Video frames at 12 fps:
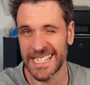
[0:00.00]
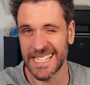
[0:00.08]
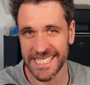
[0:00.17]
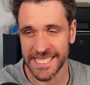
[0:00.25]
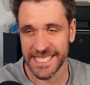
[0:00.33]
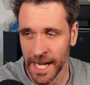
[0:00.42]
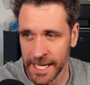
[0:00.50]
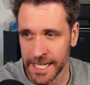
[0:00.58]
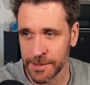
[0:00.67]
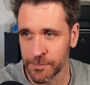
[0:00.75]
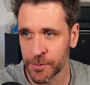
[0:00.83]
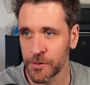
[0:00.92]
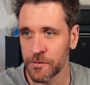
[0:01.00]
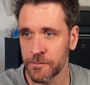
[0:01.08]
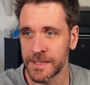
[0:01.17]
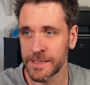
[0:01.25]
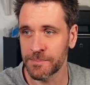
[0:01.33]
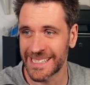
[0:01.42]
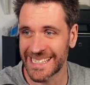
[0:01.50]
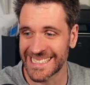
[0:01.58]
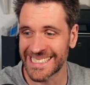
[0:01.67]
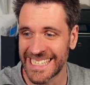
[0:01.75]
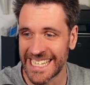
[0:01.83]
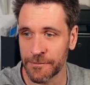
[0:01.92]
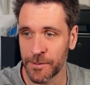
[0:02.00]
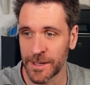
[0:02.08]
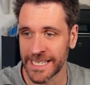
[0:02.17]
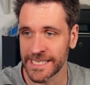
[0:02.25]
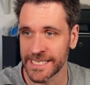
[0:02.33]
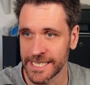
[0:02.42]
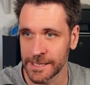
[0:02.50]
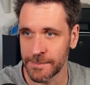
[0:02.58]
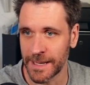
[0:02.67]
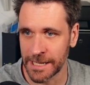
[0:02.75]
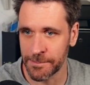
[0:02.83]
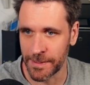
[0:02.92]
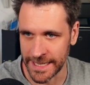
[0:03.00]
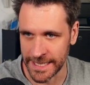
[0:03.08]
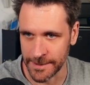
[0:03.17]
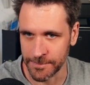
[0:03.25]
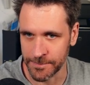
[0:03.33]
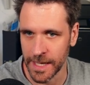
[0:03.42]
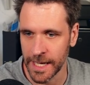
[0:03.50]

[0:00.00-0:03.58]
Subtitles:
It's a tiny improvement, but let's see if we can still make it better.